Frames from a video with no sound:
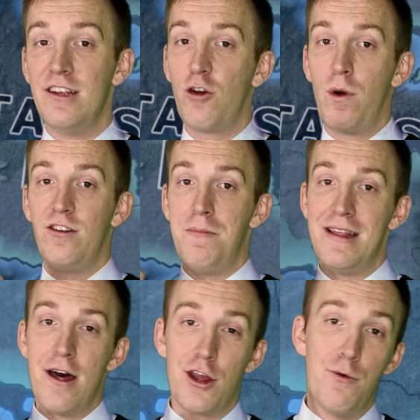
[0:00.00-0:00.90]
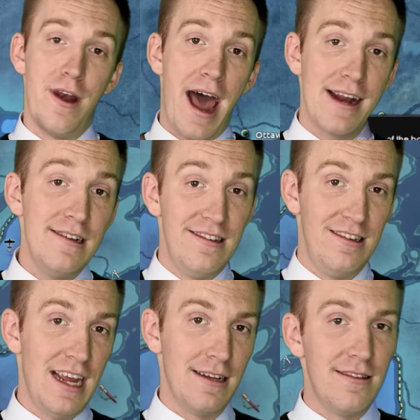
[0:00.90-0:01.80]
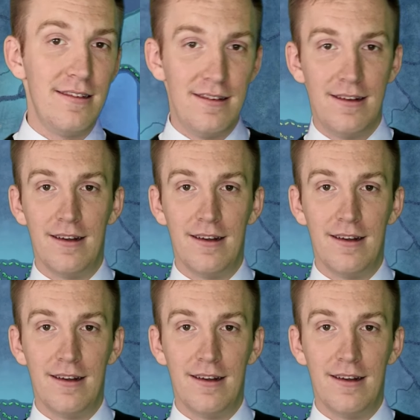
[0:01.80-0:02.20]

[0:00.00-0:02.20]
is going to be the United States.